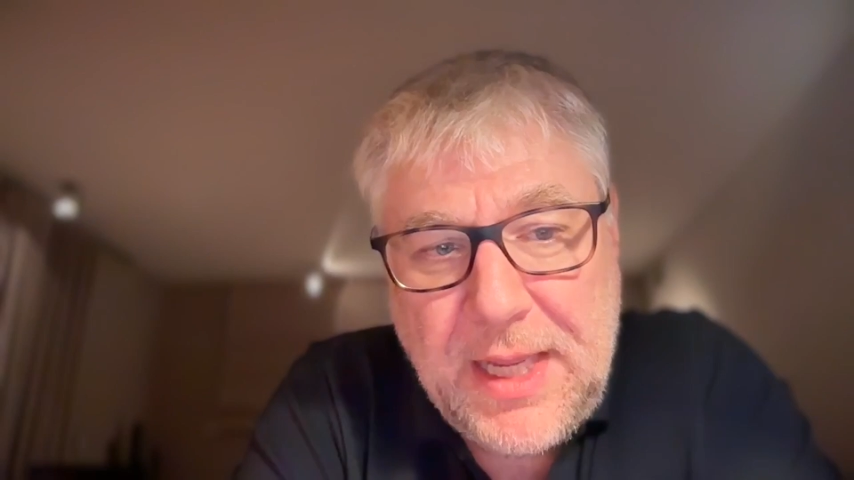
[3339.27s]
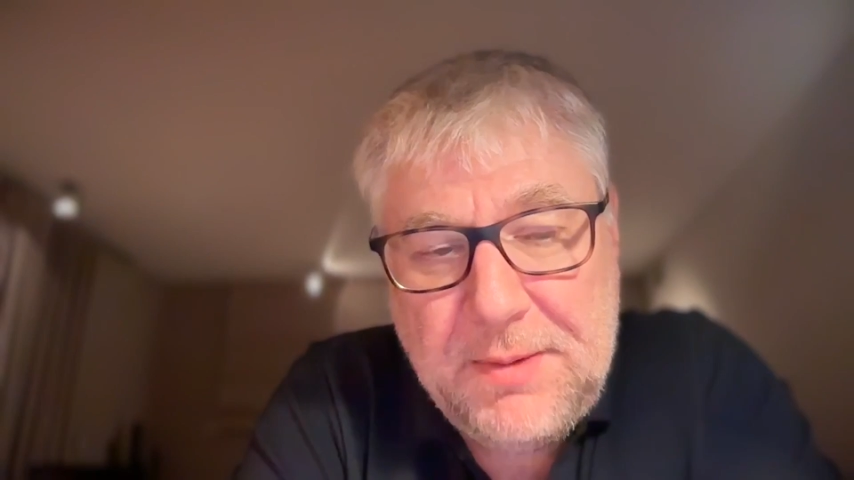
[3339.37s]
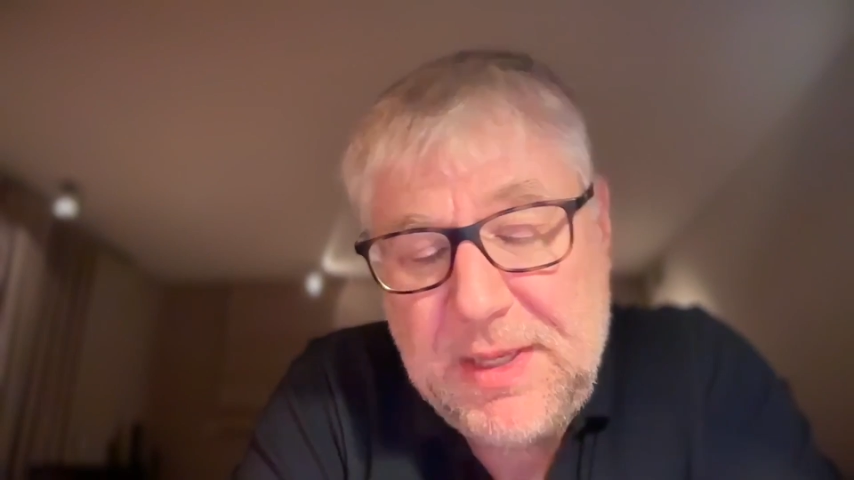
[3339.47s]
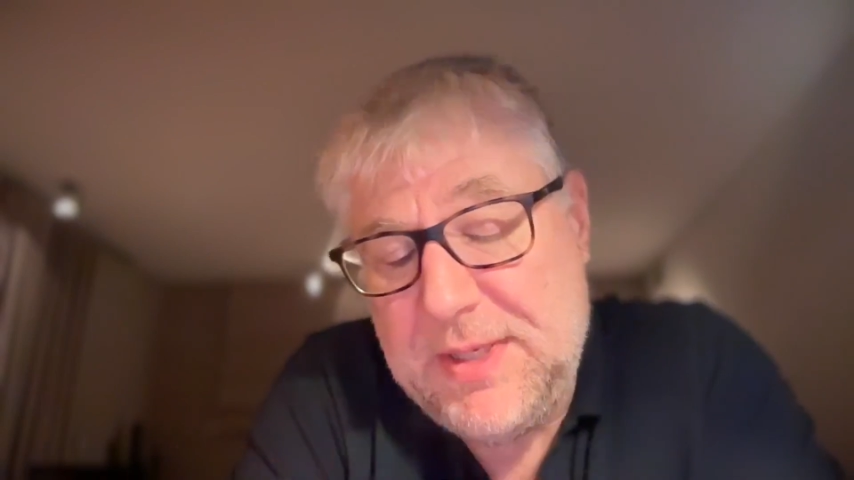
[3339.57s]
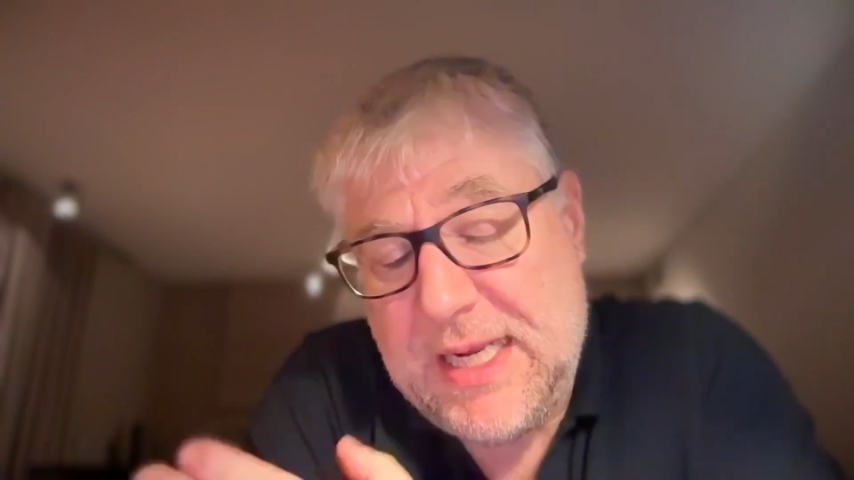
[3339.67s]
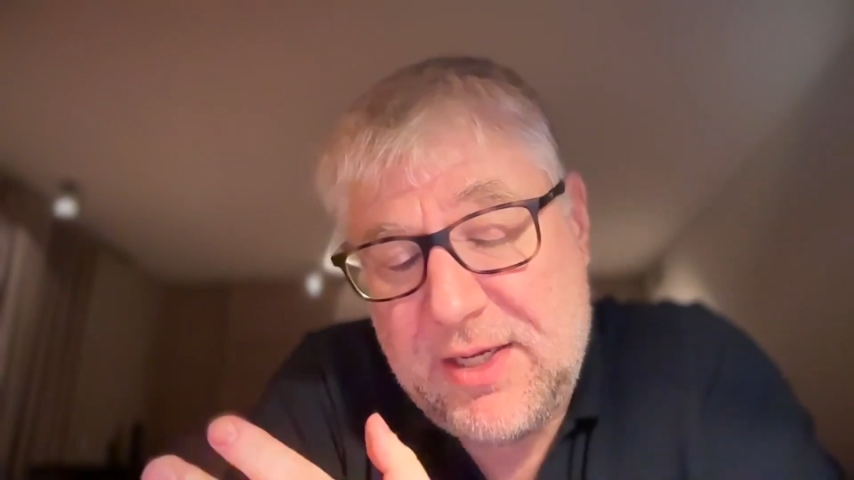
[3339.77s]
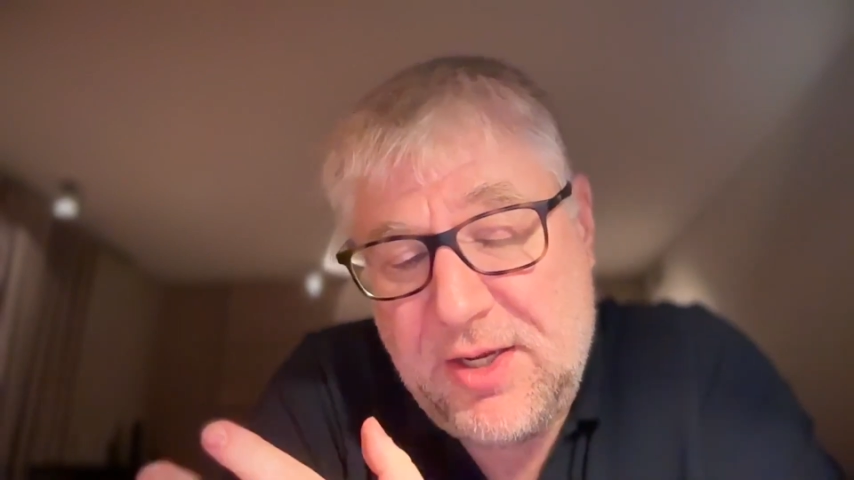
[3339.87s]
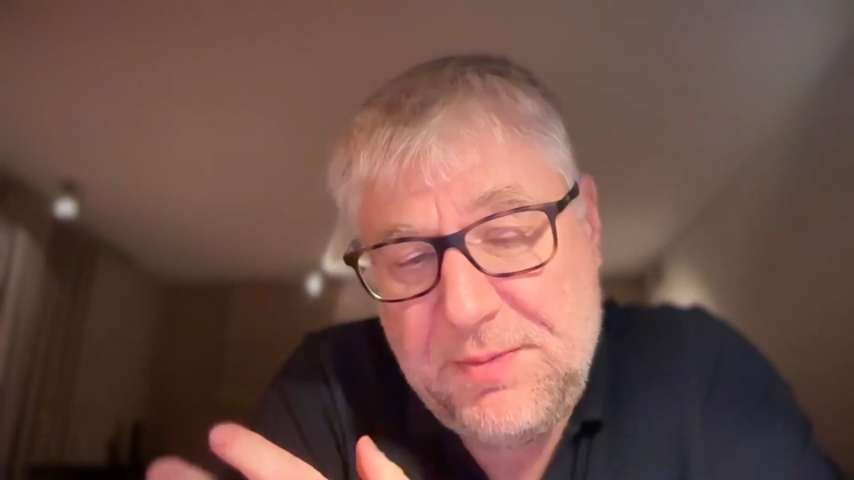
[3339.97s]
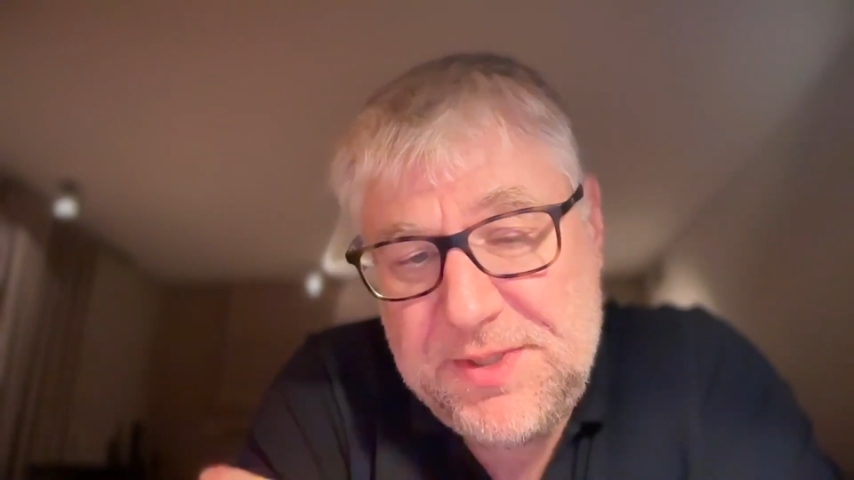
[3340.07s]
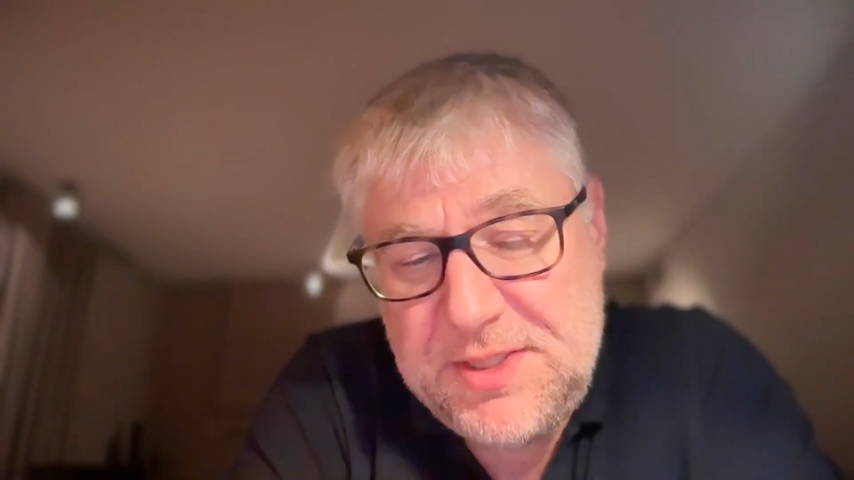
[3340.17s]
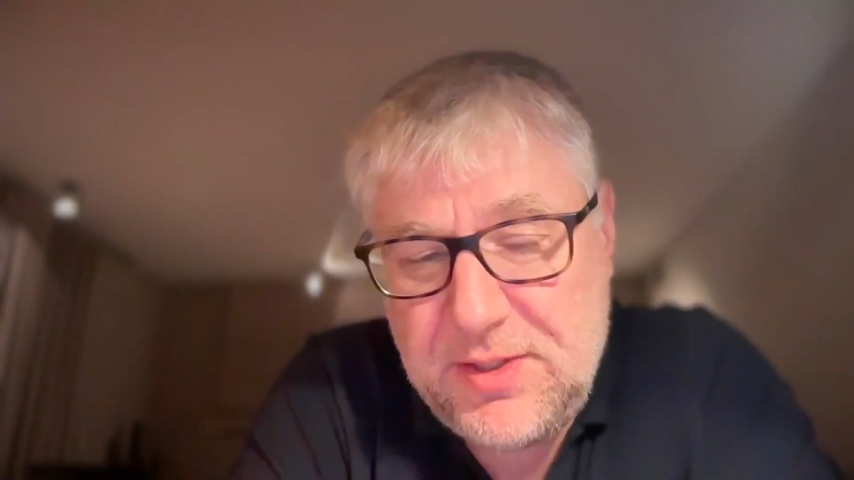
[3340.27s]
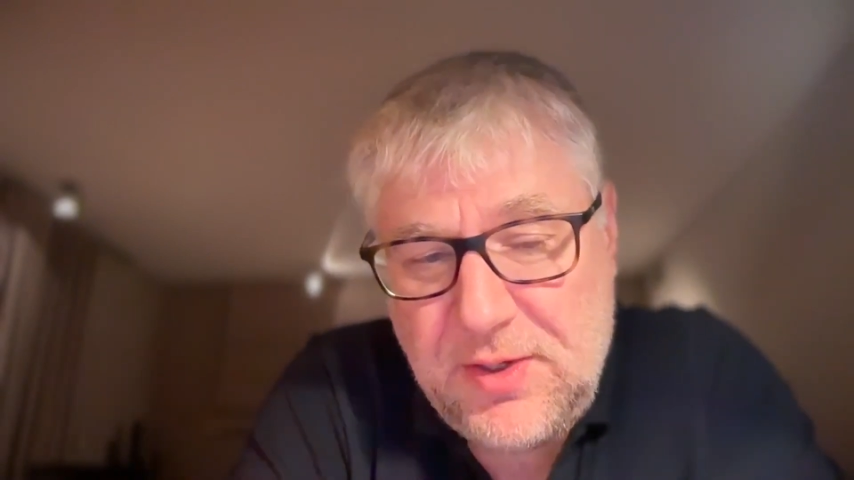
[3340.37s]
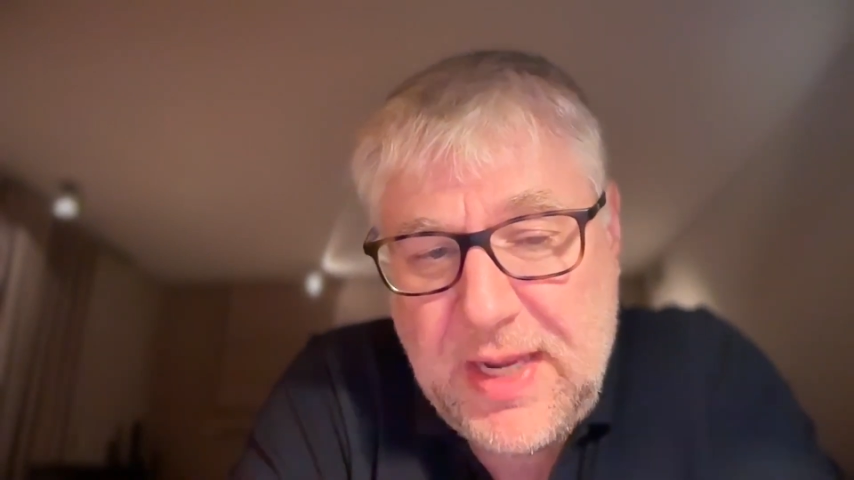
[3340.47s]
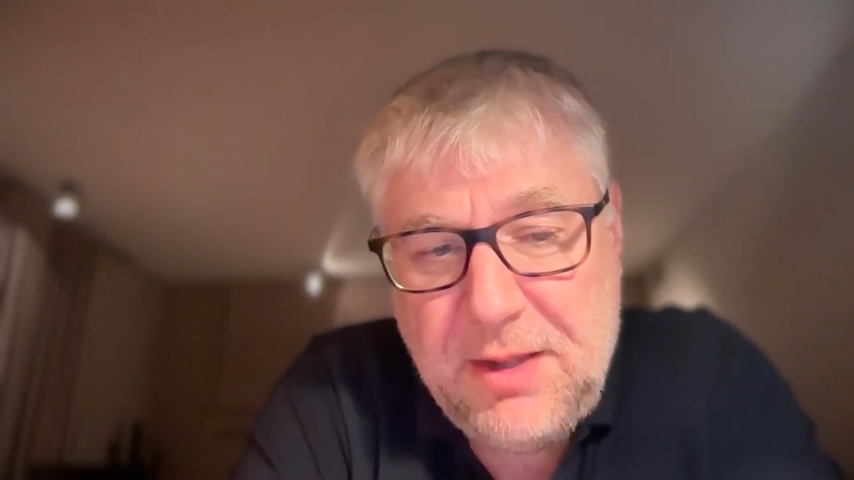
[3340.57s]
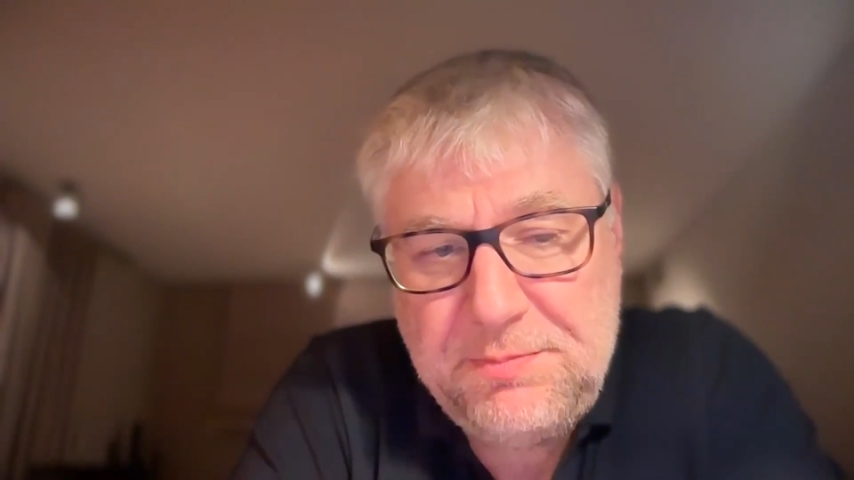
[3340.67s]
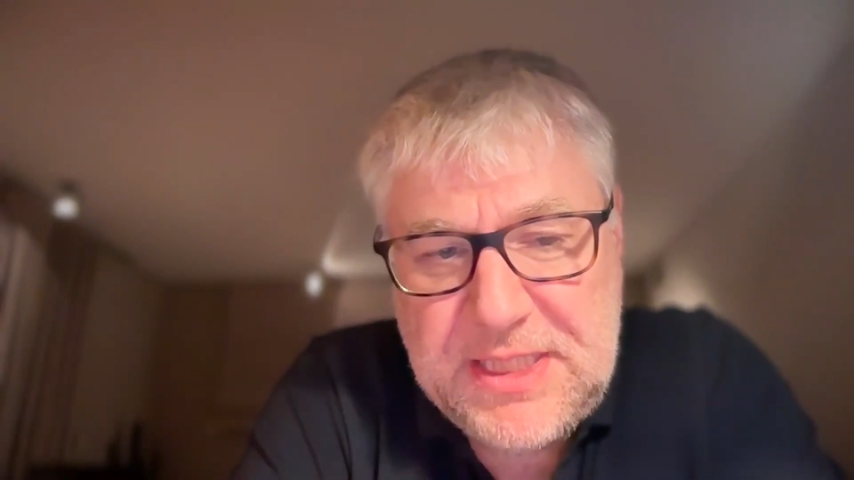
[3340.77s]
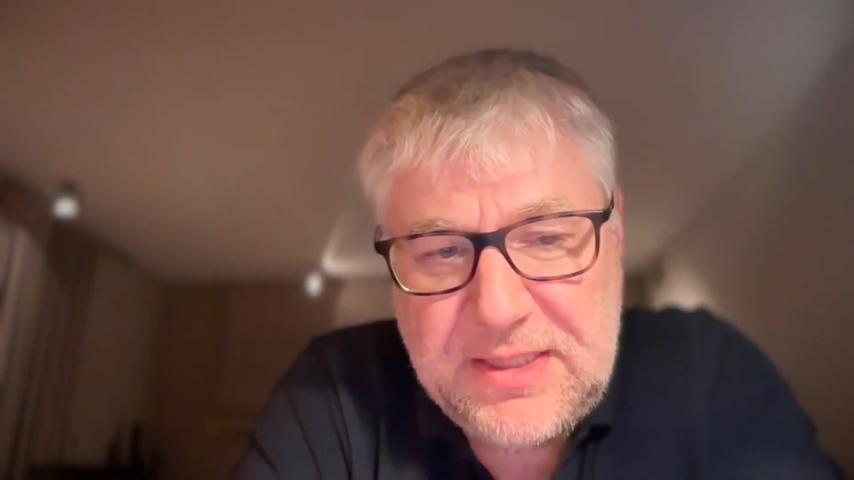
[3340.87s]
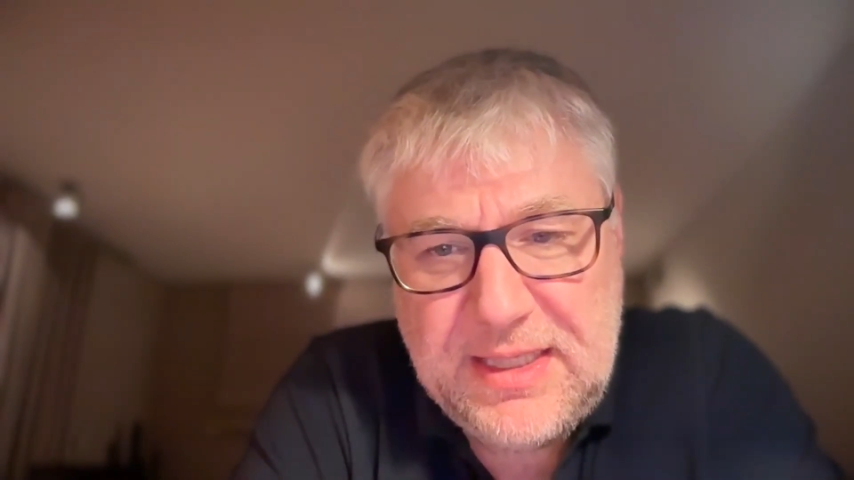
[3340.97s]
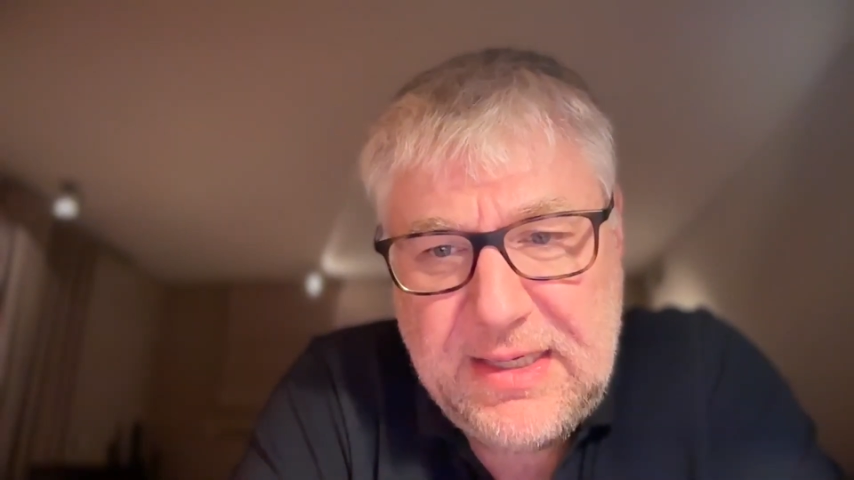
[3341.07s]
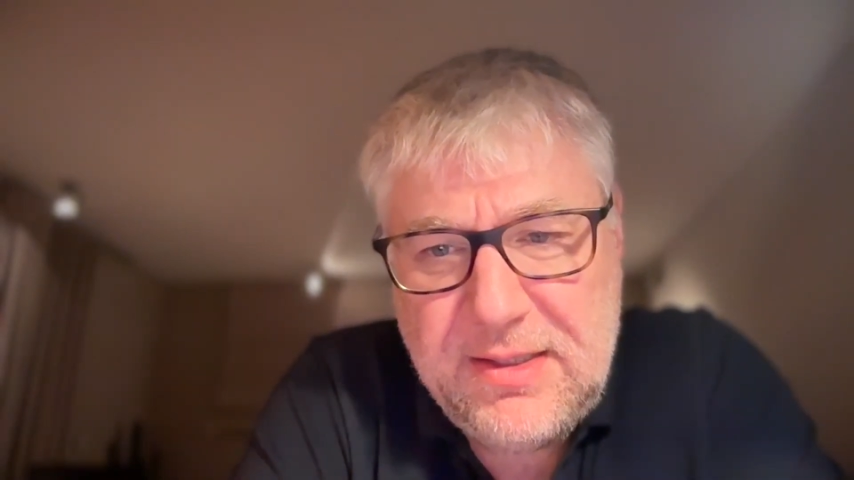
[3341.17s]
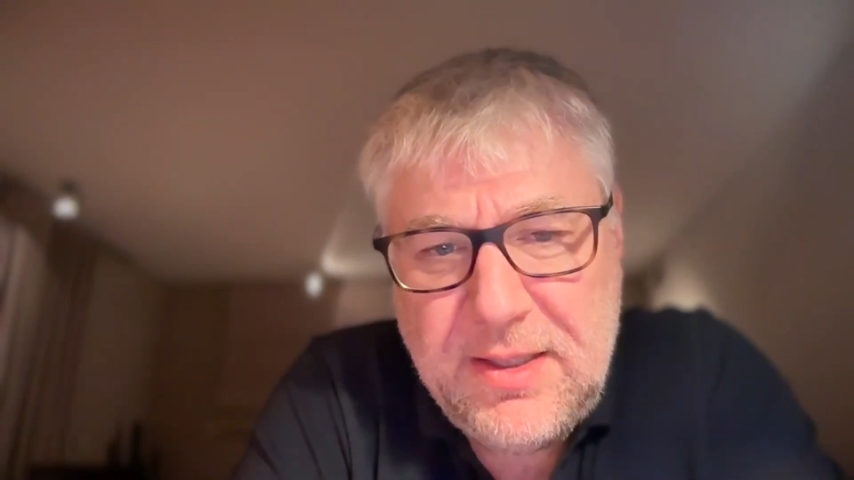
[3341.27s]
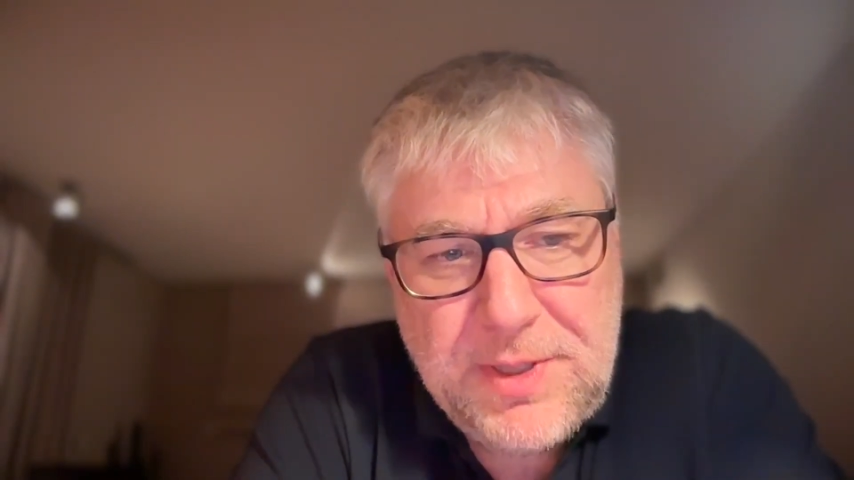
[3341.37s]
And maybe that comes helps in there,